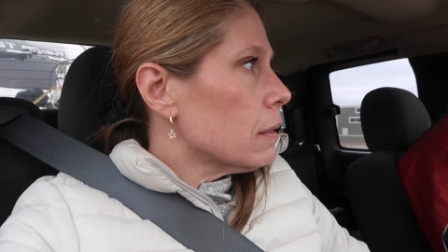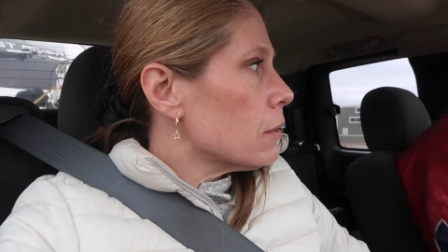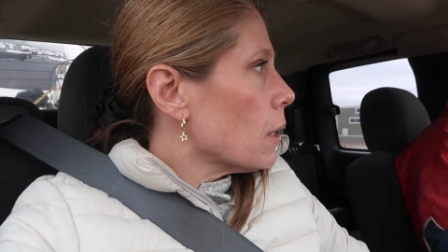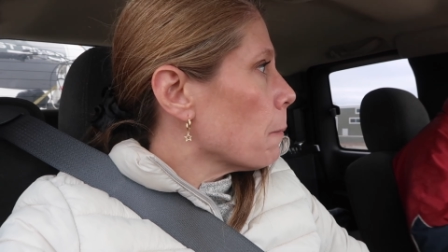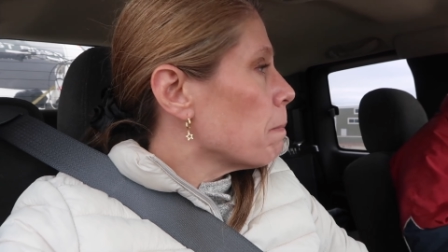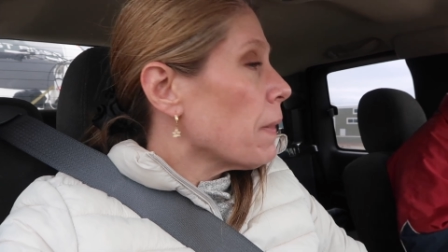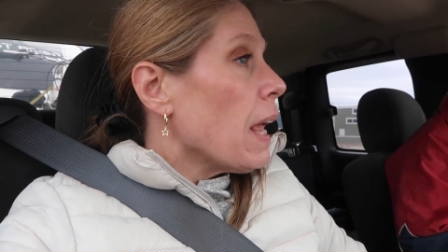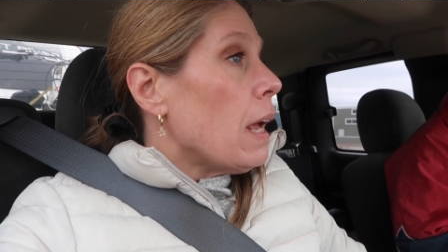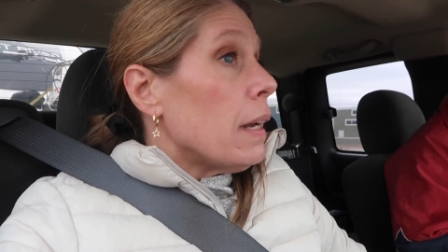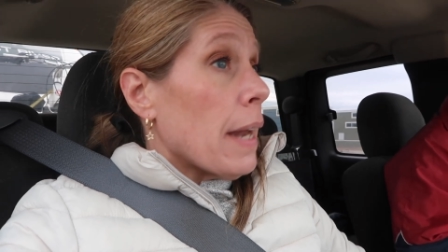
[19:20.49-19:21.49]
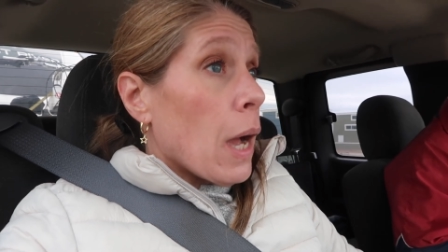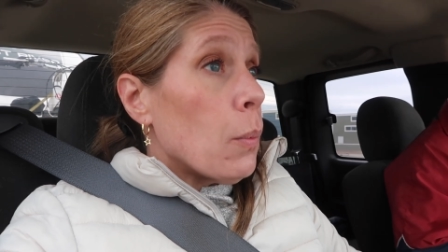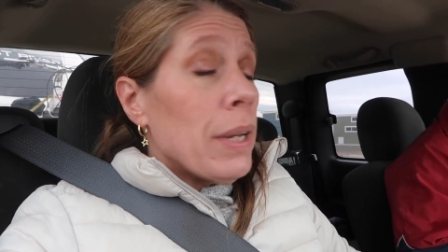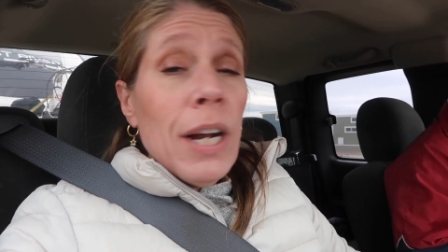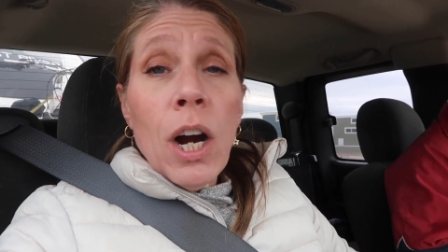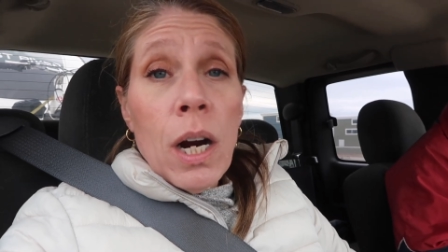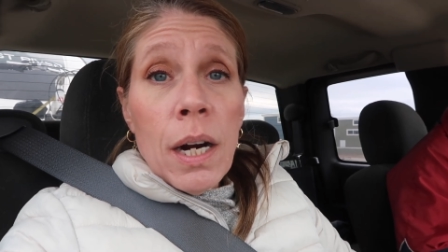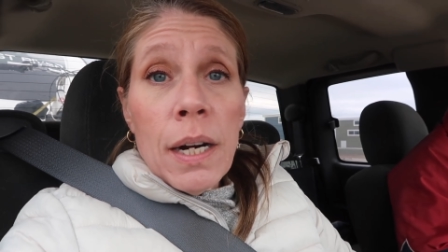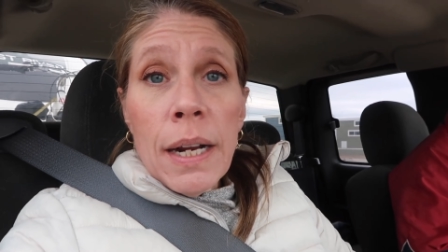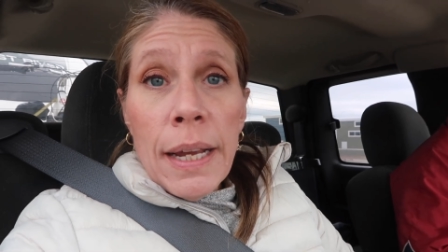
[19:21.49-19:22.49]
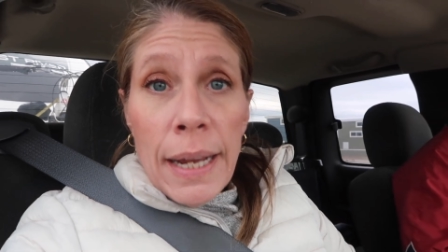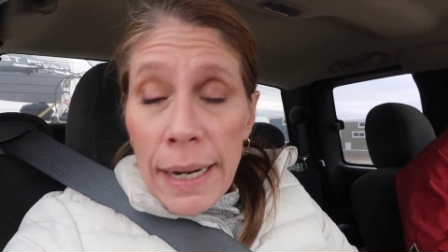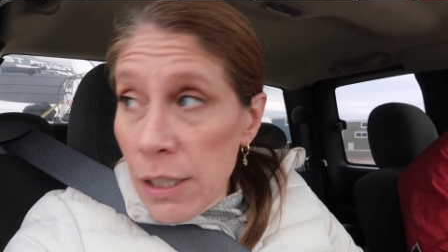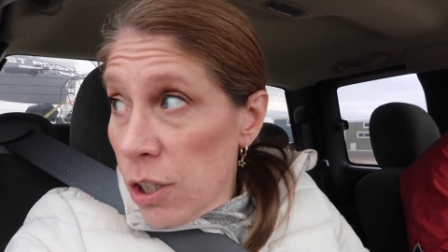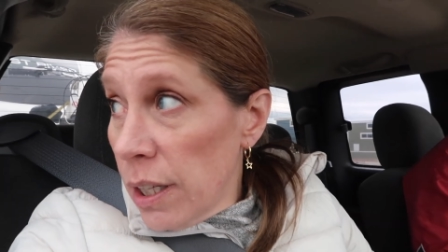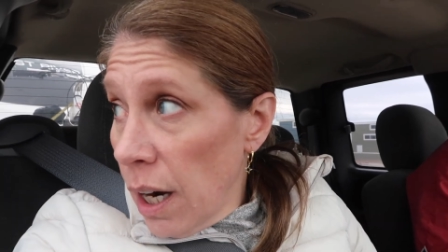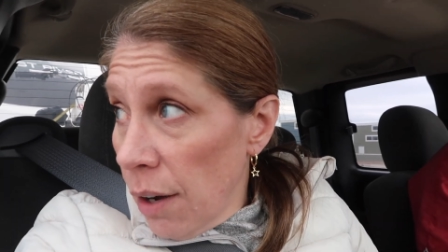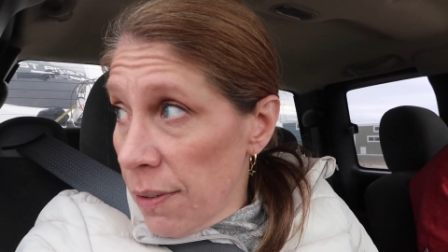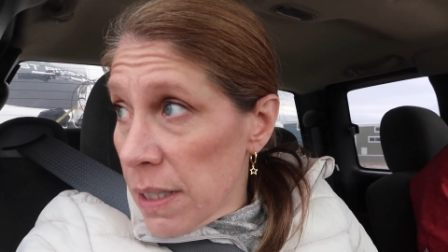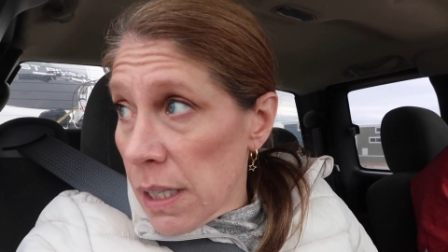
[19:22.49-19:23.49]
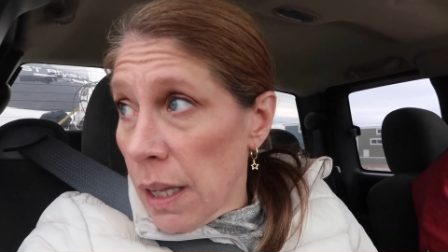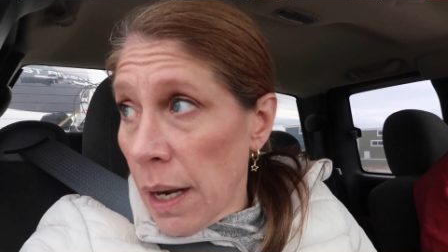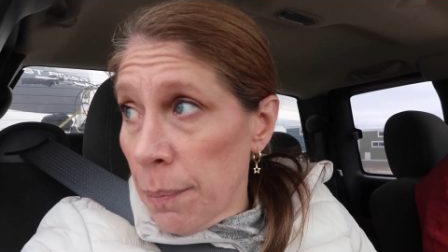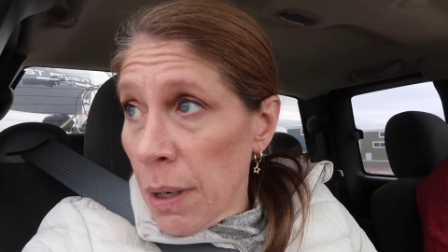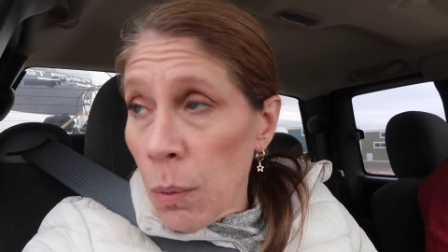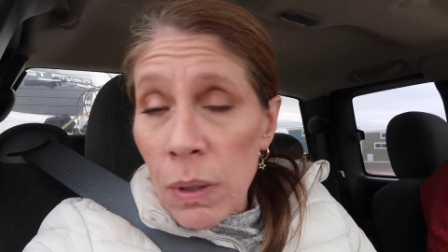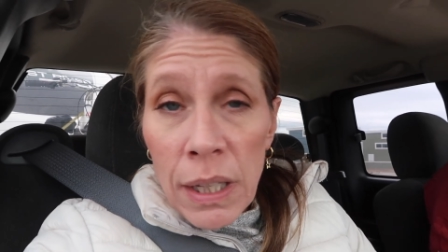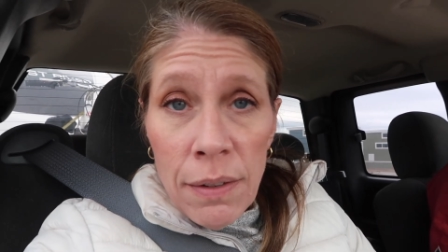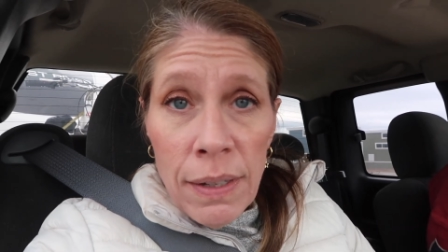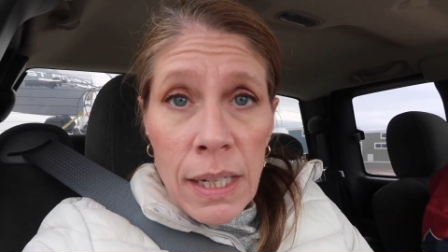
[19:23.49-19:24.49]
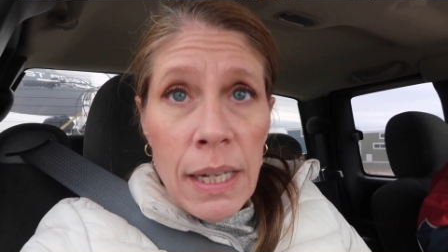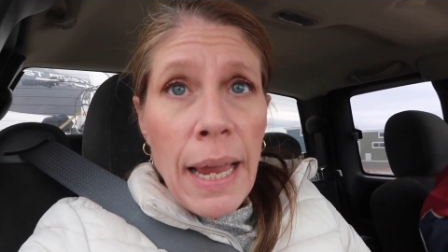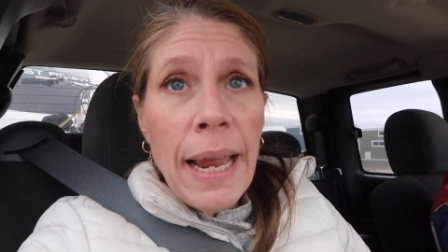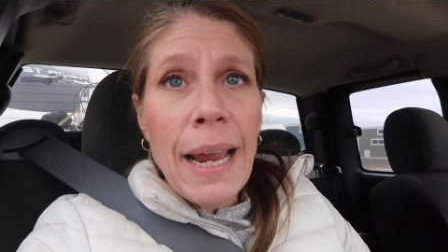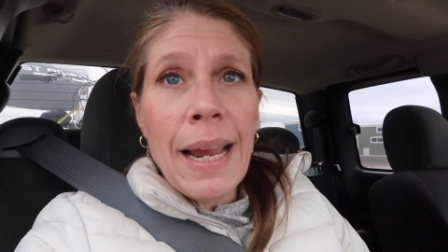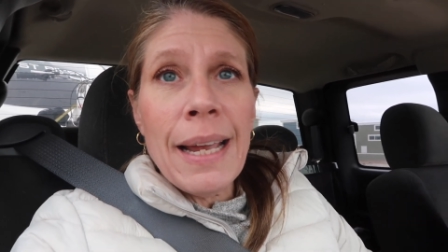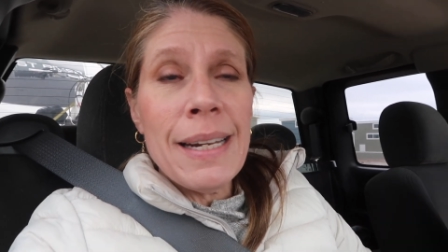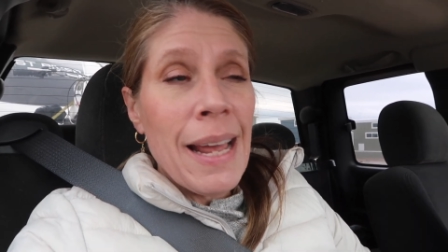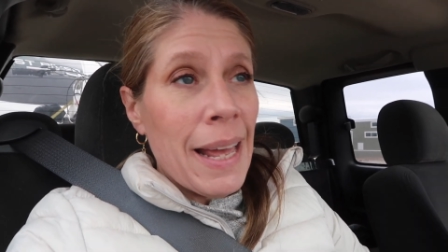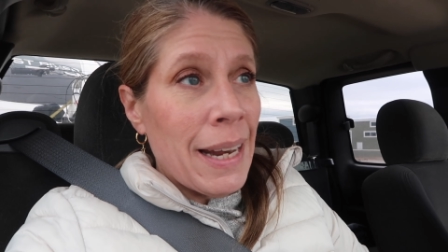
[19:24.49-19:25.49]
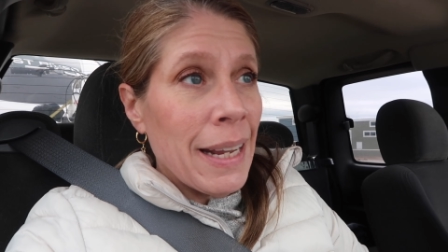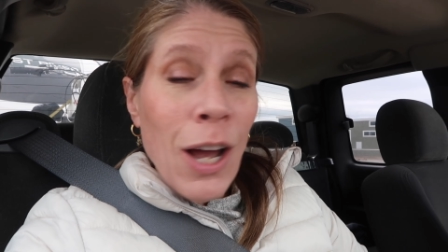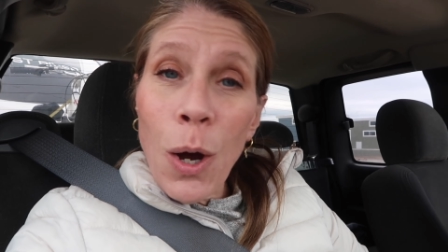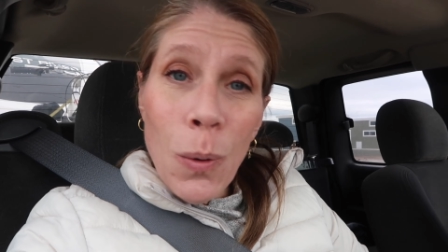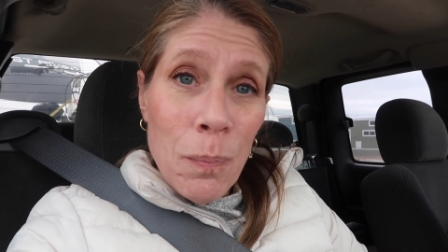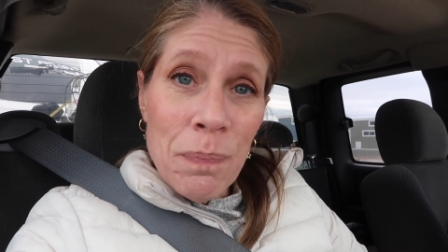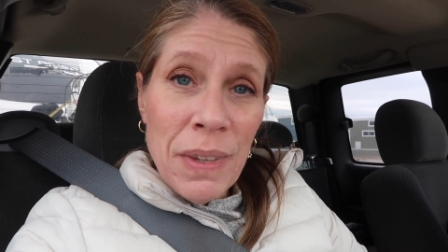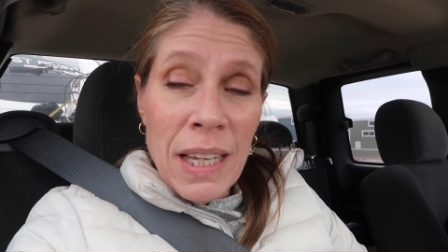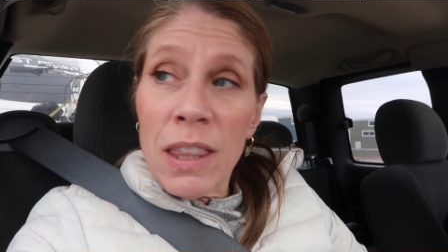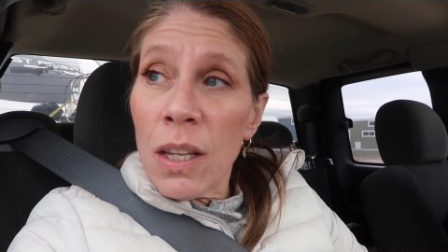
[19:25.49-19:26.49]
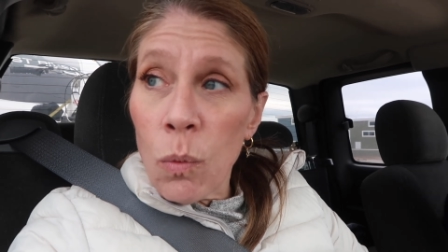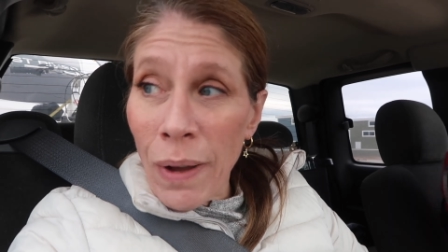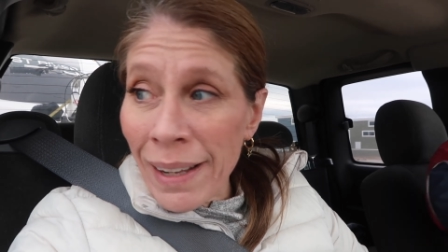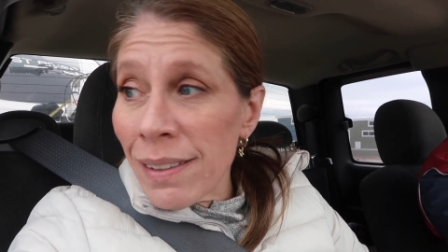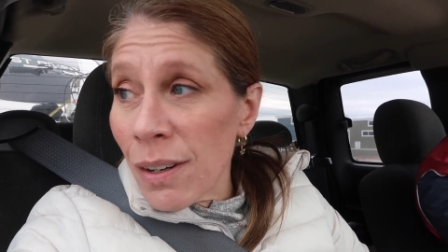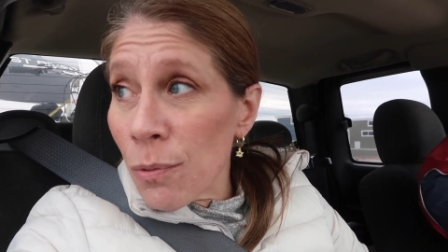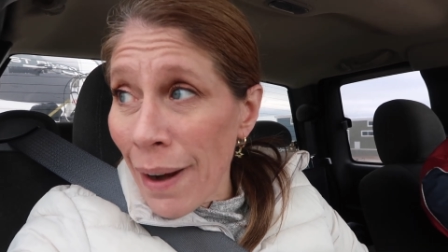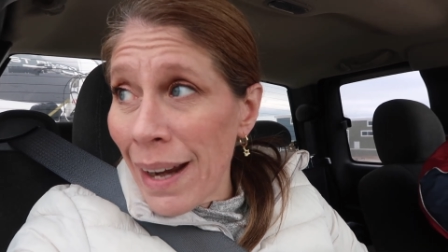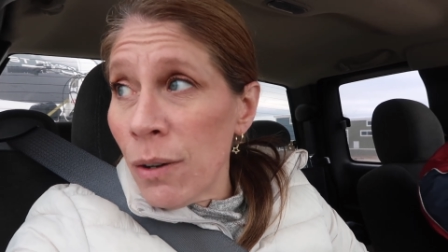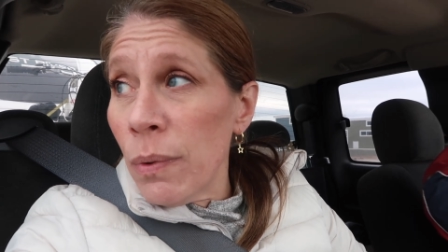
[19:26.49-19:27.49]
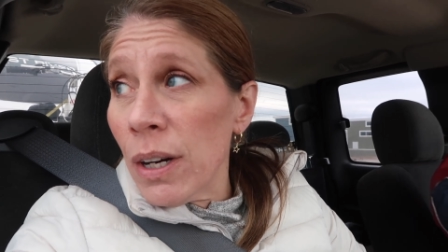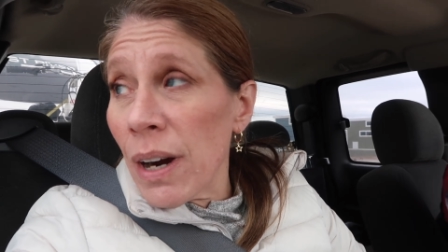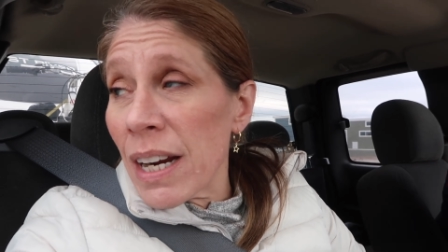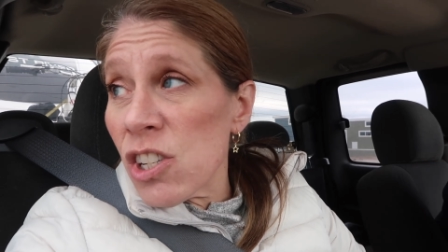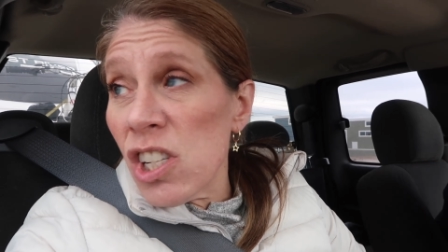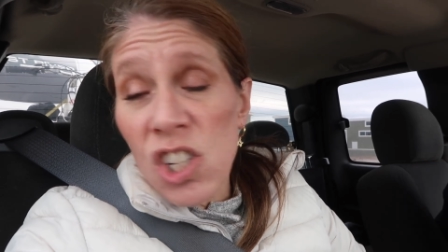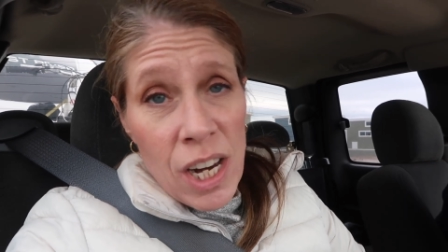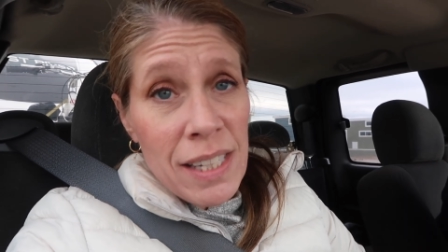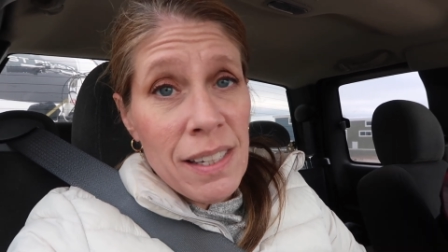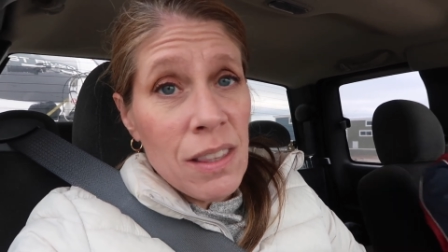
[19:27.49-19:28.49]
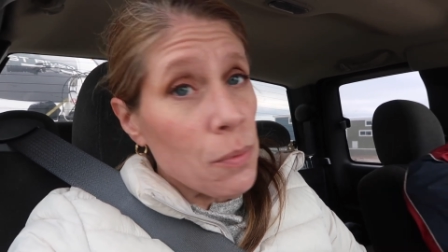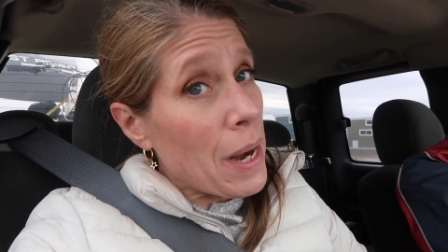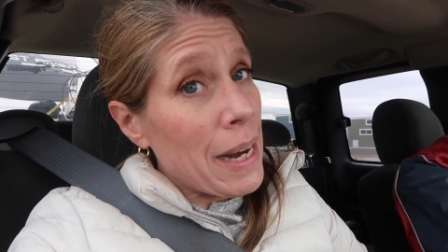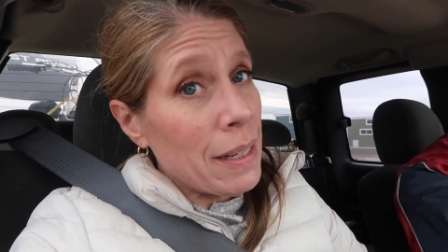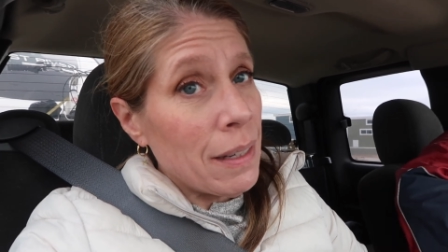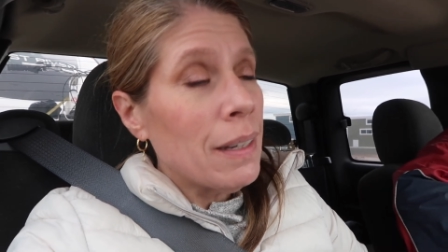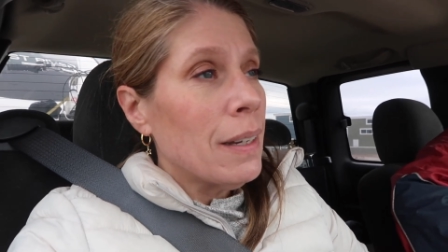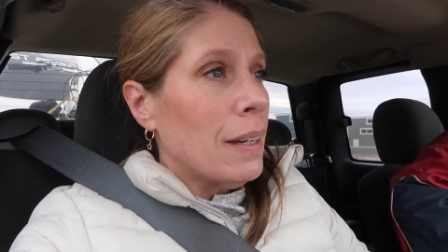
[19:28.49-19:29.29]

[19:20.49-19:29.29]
So now we are headed to the office to let them know we're leaving and heading home in the wet rain. We are actually chasing the rain,